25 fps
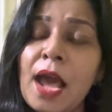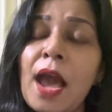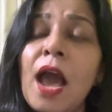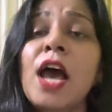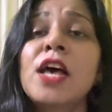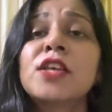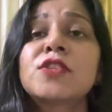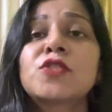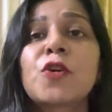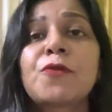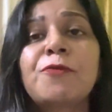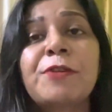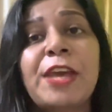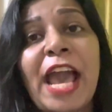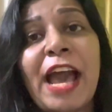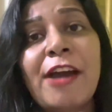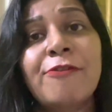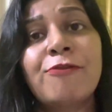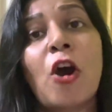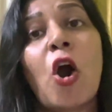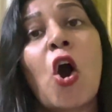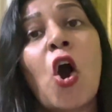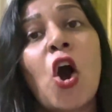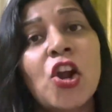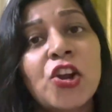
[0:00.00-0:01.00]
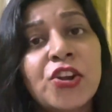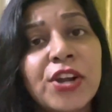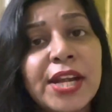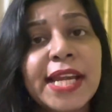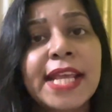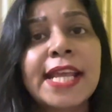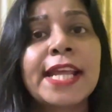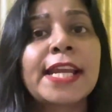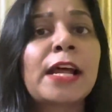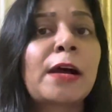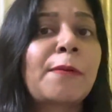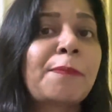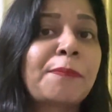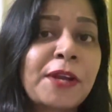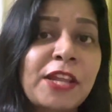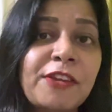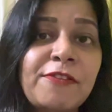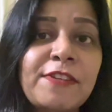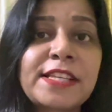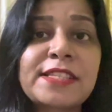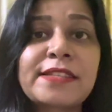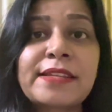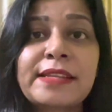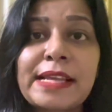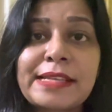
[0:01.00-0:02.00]
So we have already in our
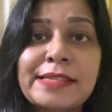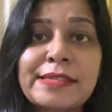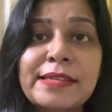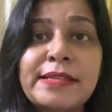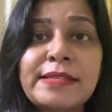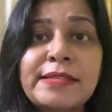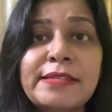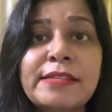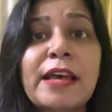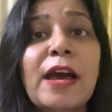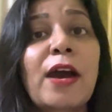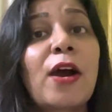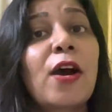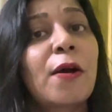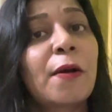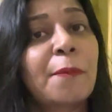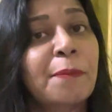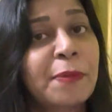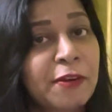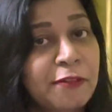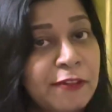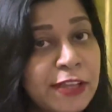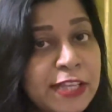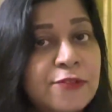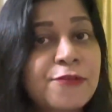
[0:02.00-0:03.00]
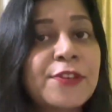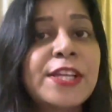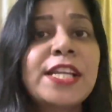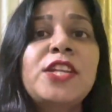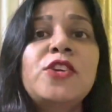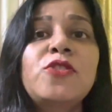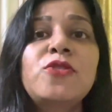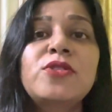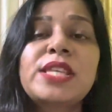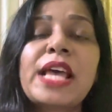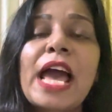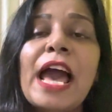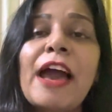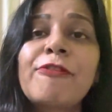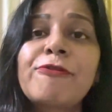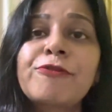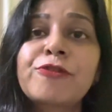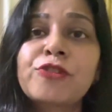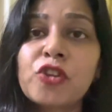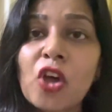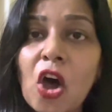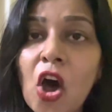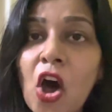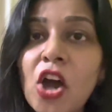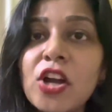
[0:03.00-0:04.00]
previous lessons, previous videos have
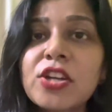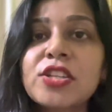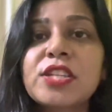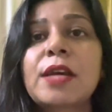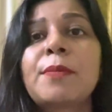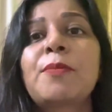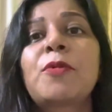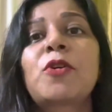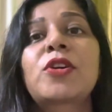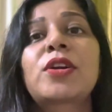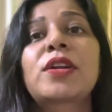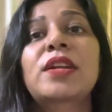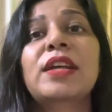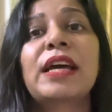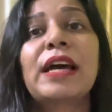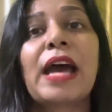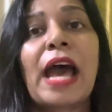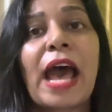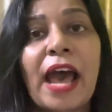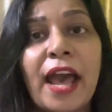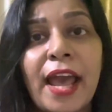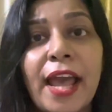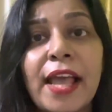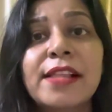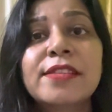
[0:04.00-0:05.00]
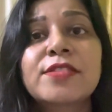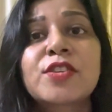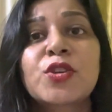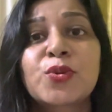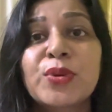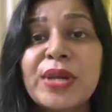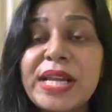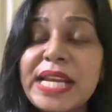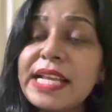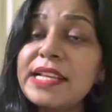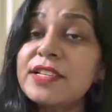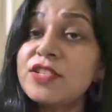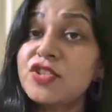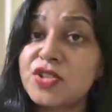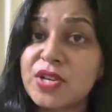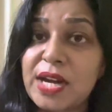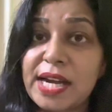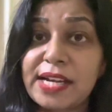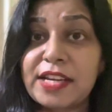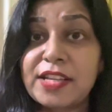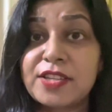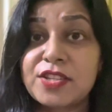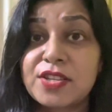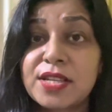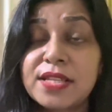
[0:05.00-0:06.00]
talked about IELTS reading
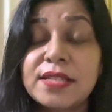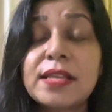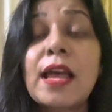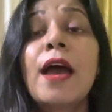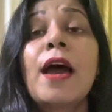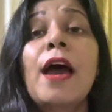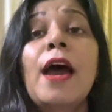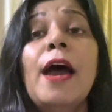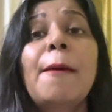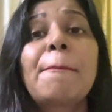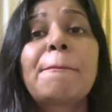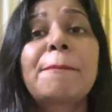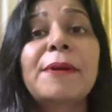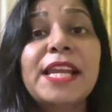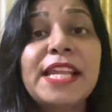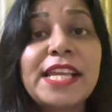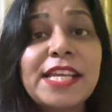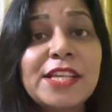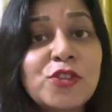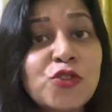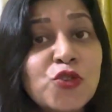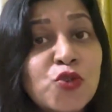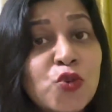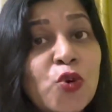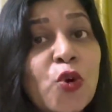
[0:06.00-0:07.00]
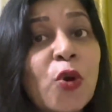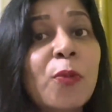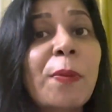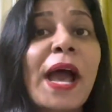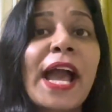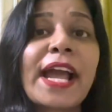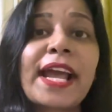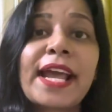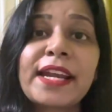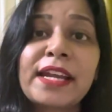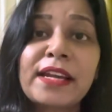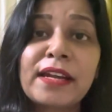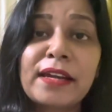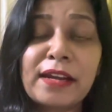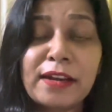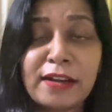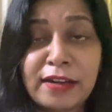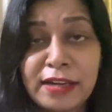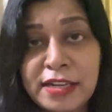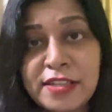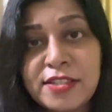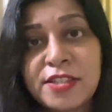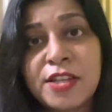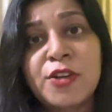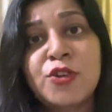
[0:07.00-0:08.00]
strategies. Please do go back and
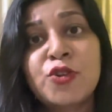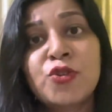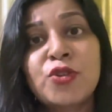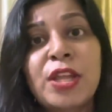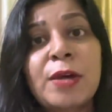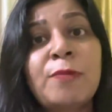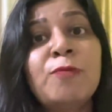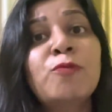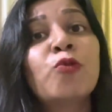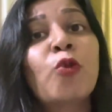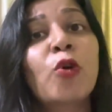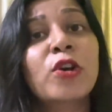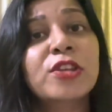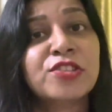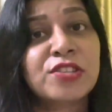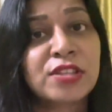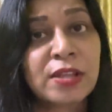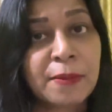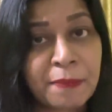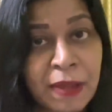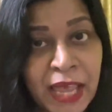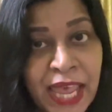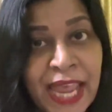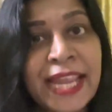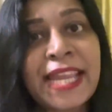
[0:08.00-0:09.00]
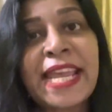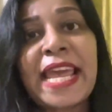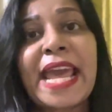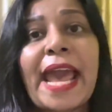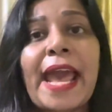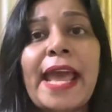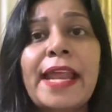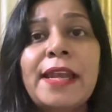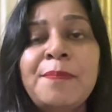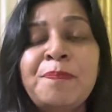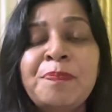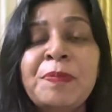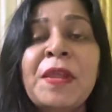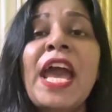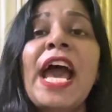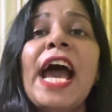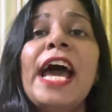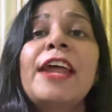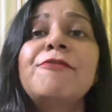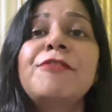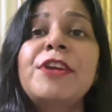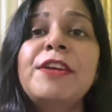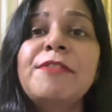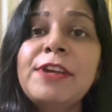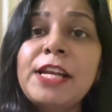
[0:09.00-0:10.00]
listen to them, watch them again.
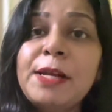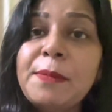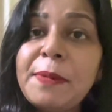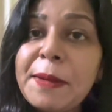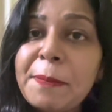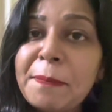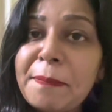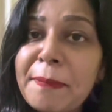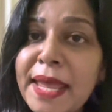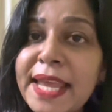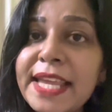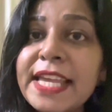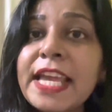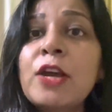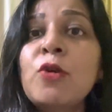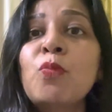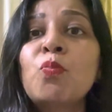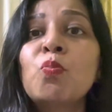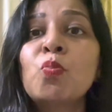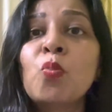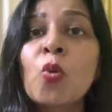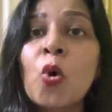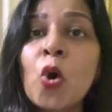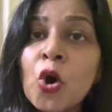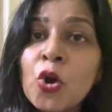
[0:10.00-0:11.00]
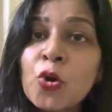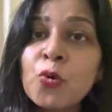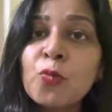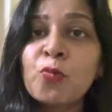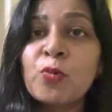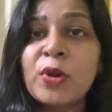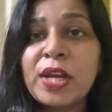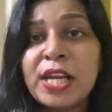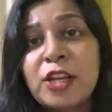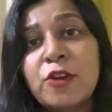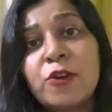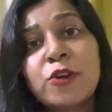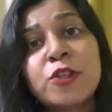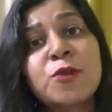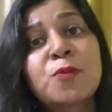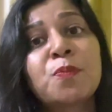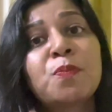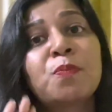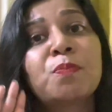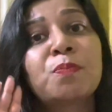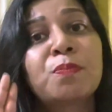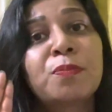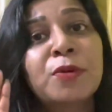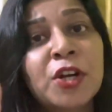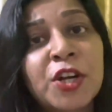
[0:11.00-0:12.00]
We will be making more videos
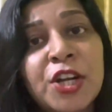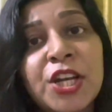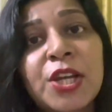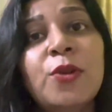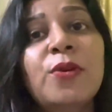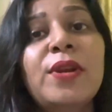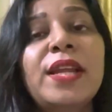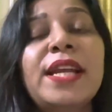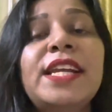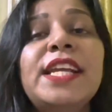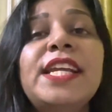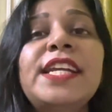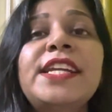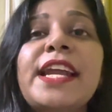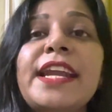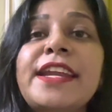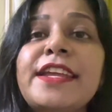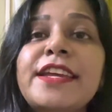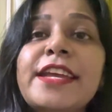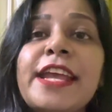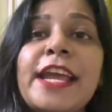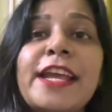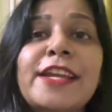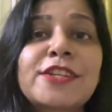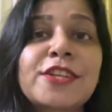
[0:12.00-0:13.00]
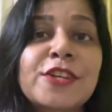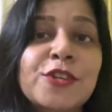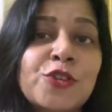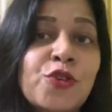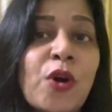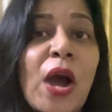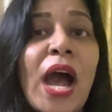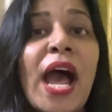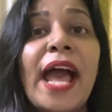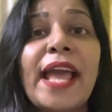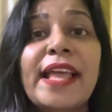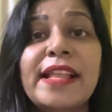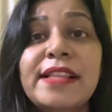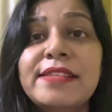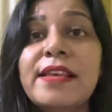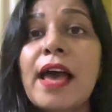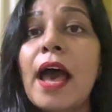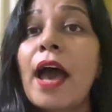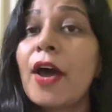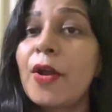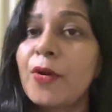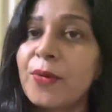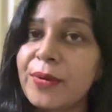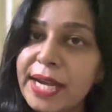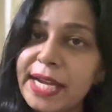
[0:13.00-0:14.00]
particularly dedicated to IELTS
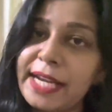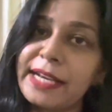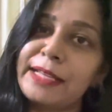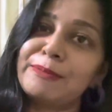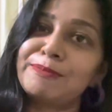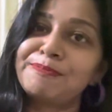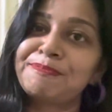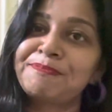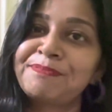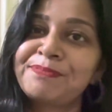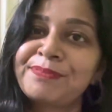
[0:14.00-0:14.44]
reading.